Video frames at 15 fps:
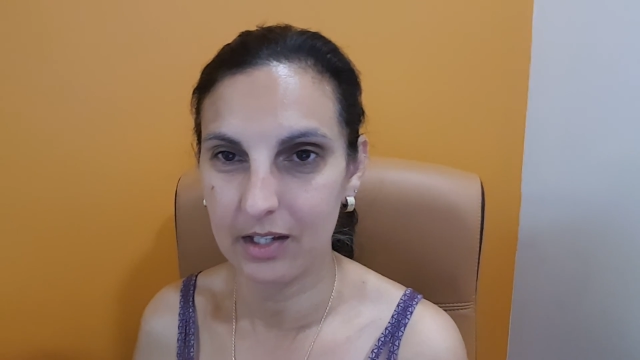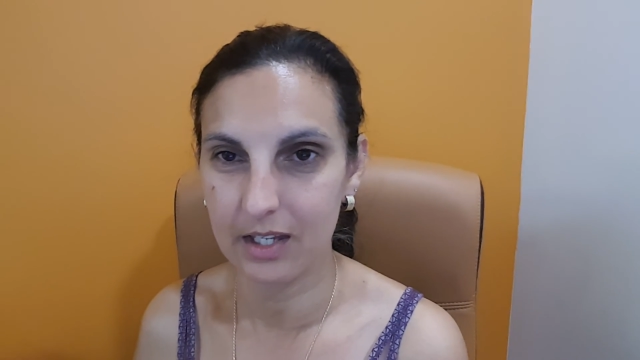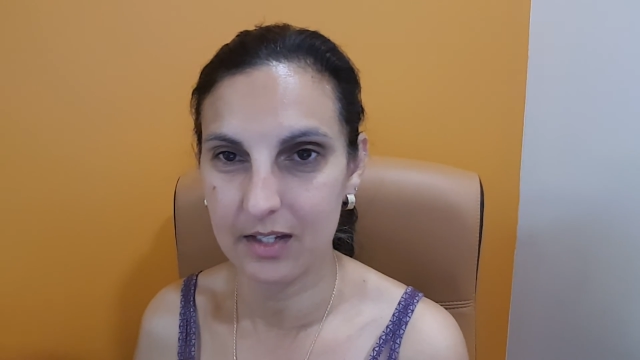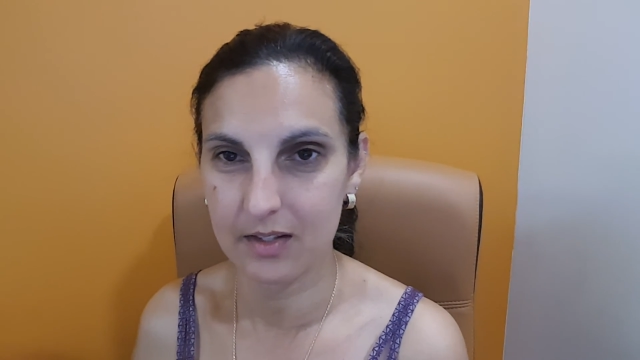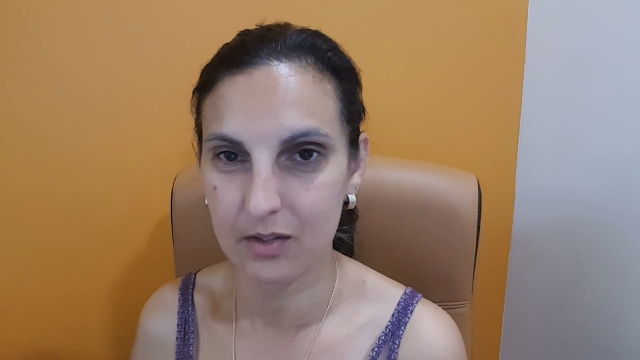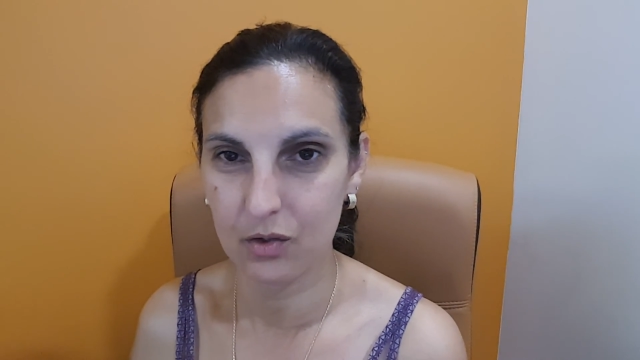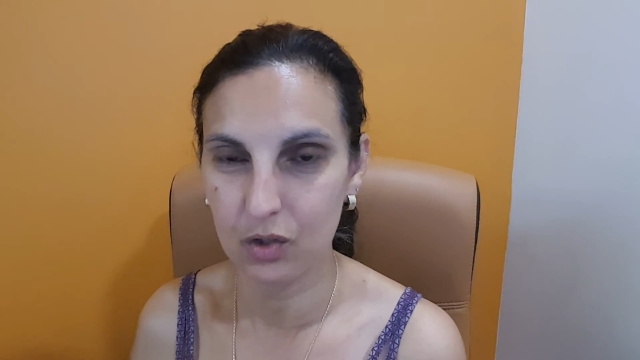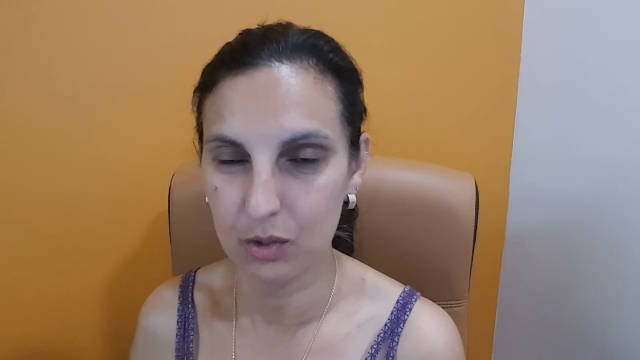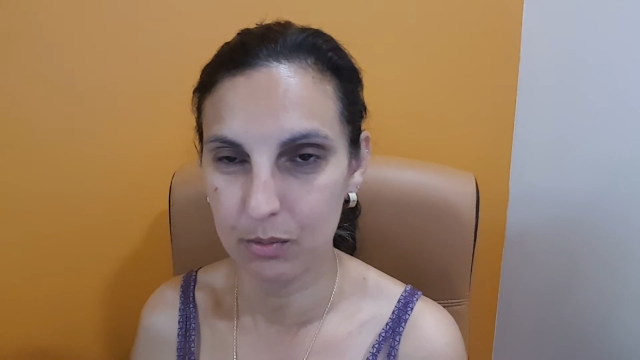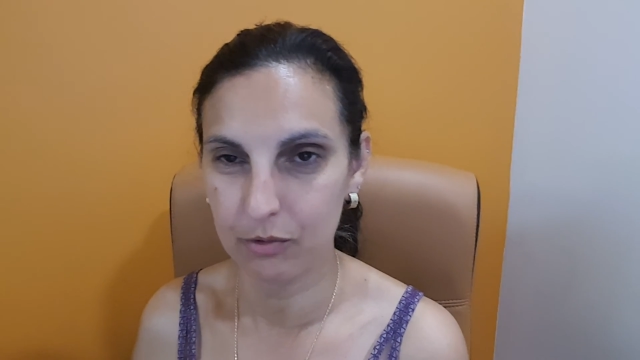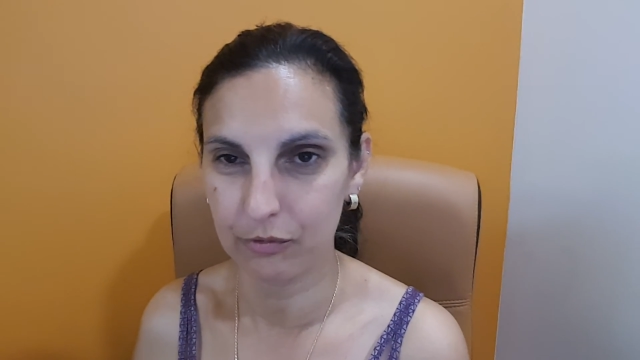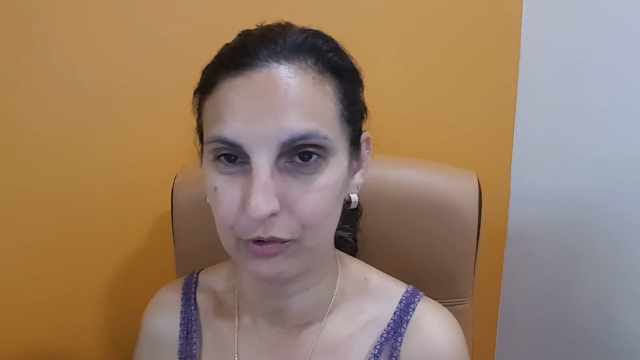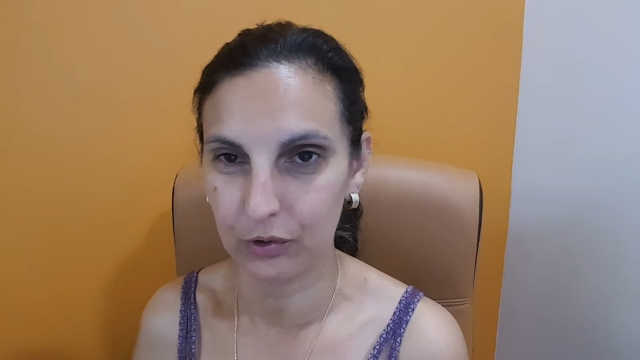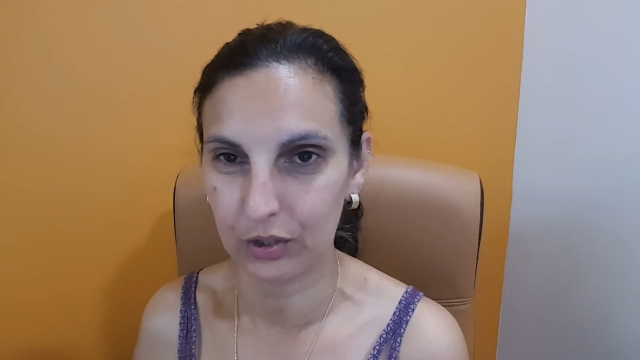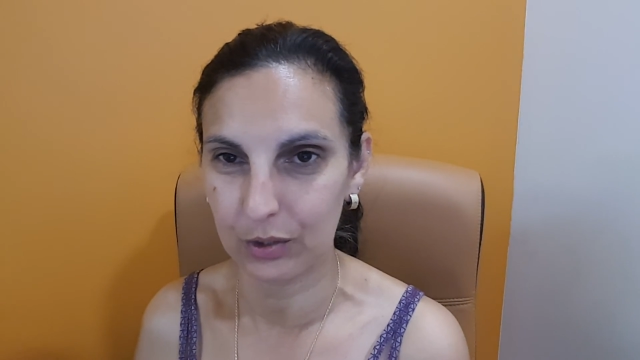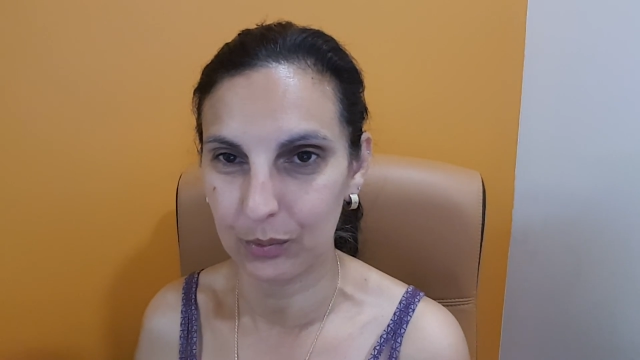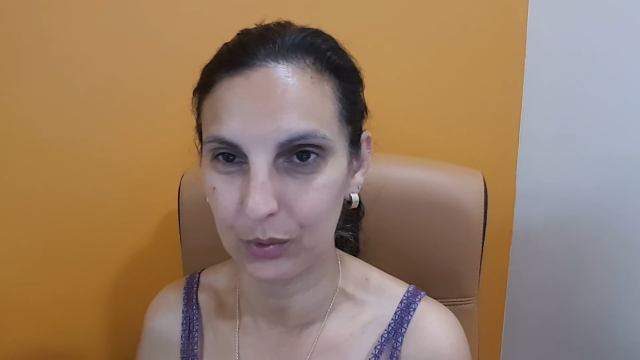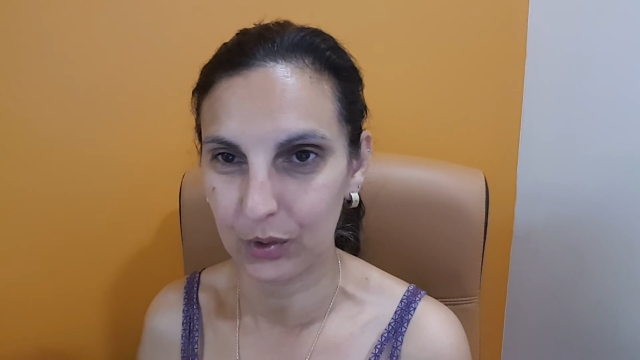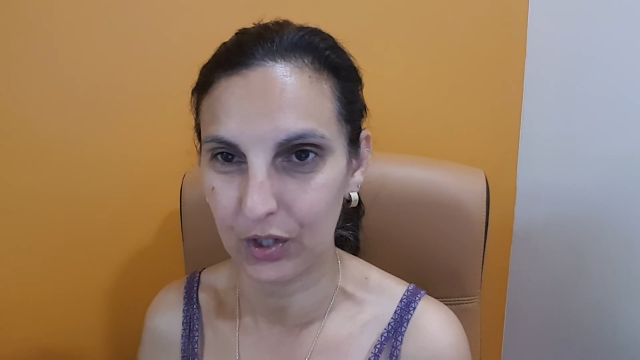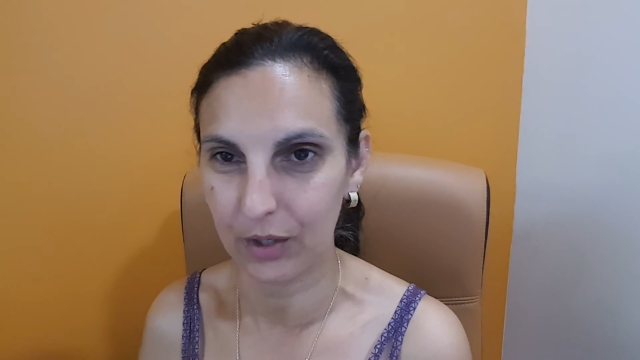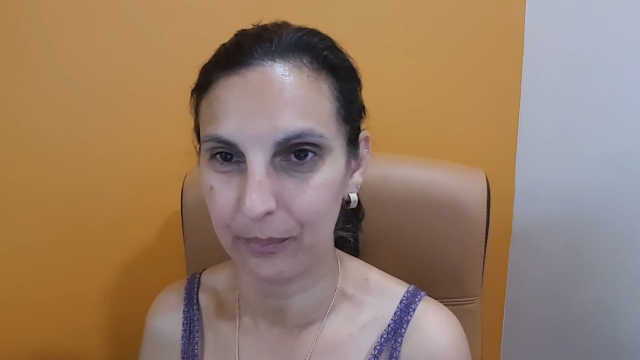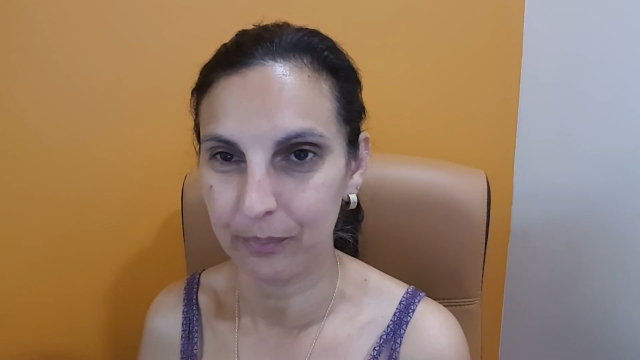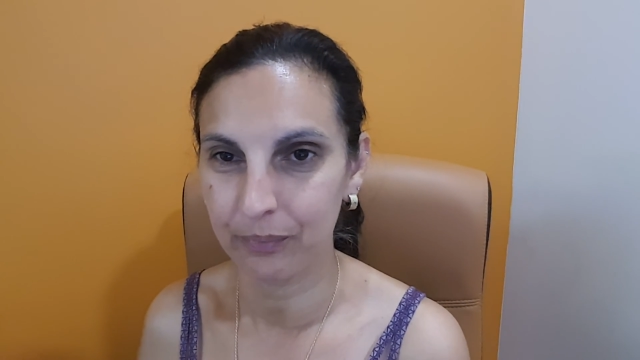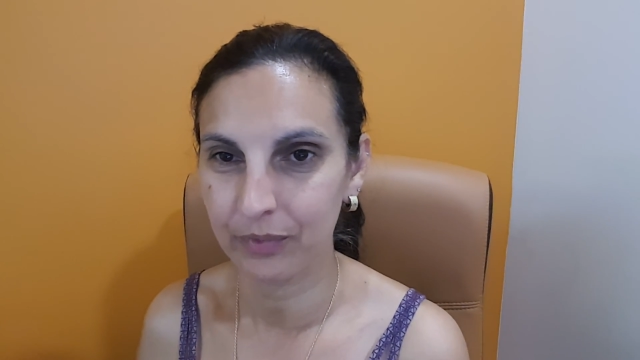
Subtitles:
it's suitable for you or not.